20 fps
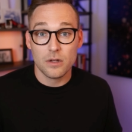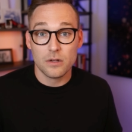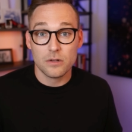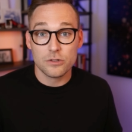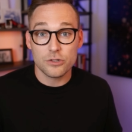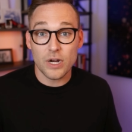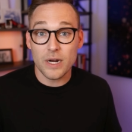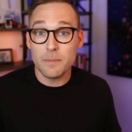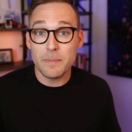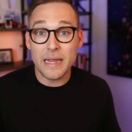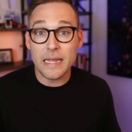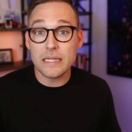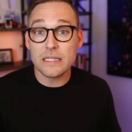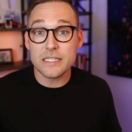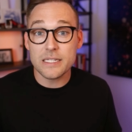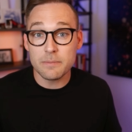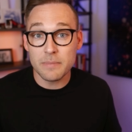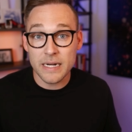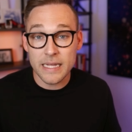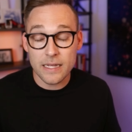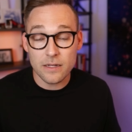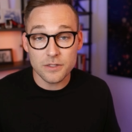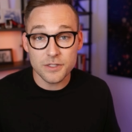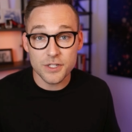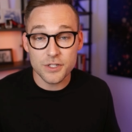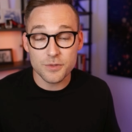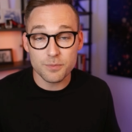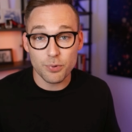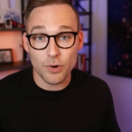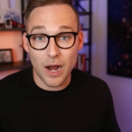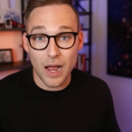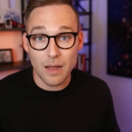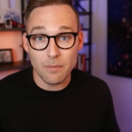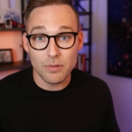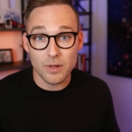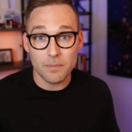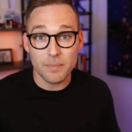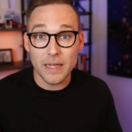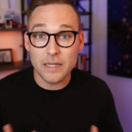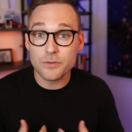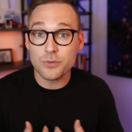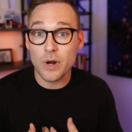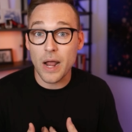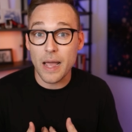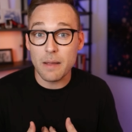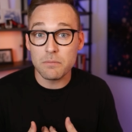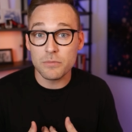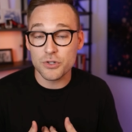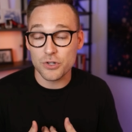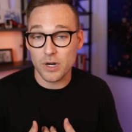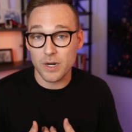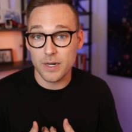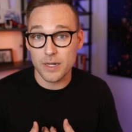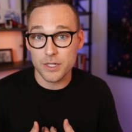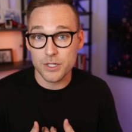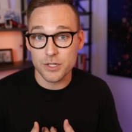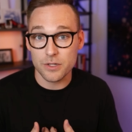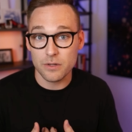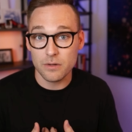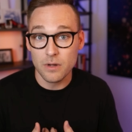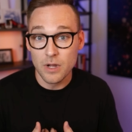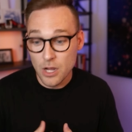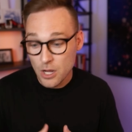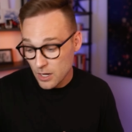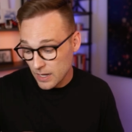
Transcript: Try to make it somebody else's problem. That's what I'm trying to do.